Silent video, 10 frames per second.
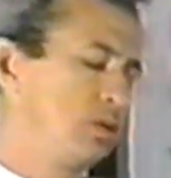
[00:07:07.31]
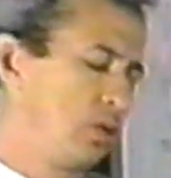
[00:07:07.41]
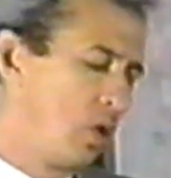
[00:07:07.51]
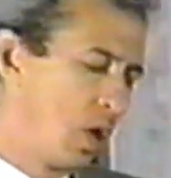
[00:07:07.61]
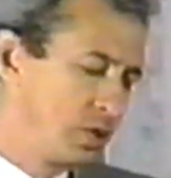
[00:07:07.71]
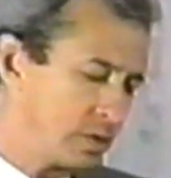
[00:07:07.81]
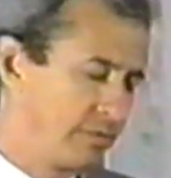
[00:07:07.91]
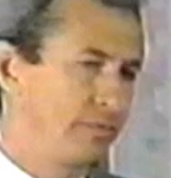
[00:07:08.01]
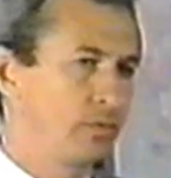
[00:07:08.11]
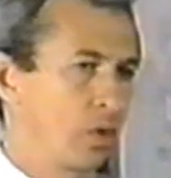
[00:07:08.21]
laws
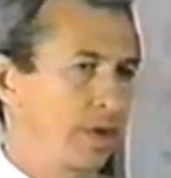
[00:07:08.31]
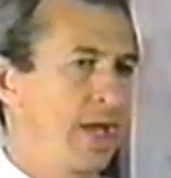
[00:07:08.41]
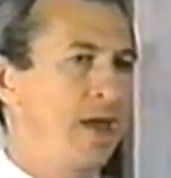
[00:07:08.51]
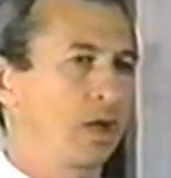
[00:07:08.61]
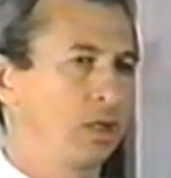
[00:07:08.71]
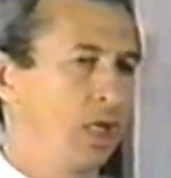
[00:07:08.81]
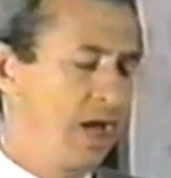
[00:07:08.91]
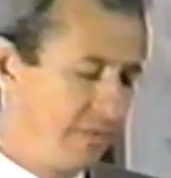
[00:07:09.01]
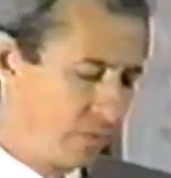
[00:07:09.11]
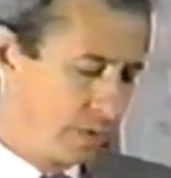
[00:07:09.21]
of organic
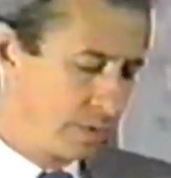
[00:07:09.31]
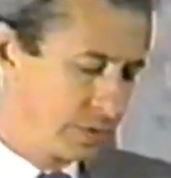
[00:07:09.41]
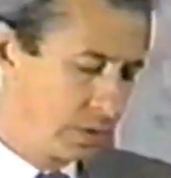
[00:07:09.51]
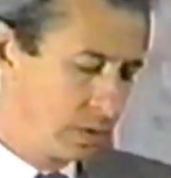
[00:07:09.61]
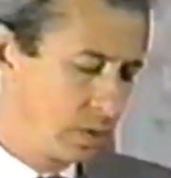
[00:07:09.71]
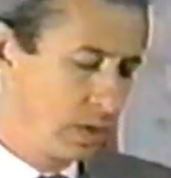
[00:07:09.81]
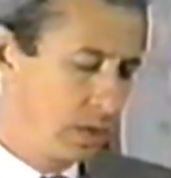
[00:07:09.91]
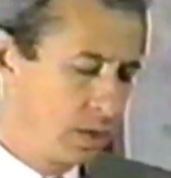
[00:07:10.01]
life, whether it's in the